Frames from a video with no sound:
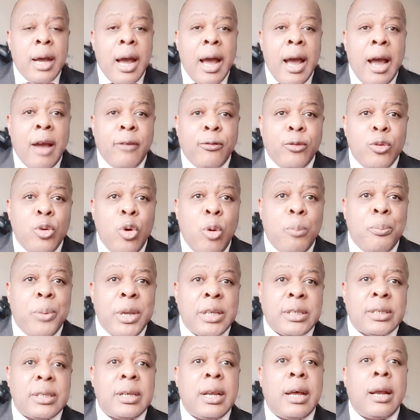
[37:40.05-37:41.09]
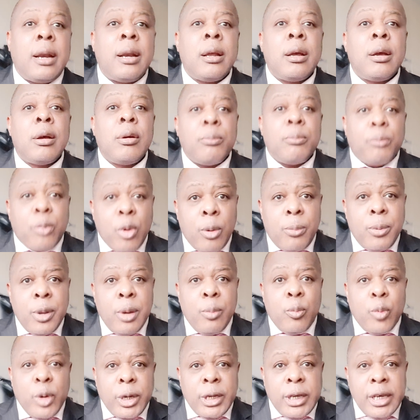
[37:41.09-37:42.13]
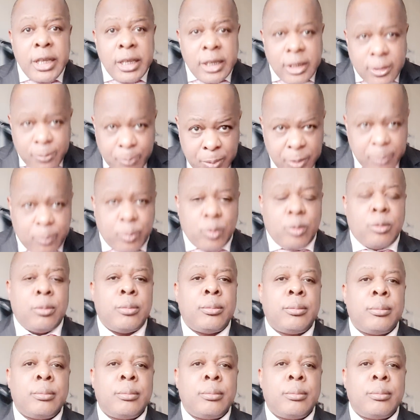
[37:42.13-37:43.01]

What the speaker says: I have no personal problem with these people.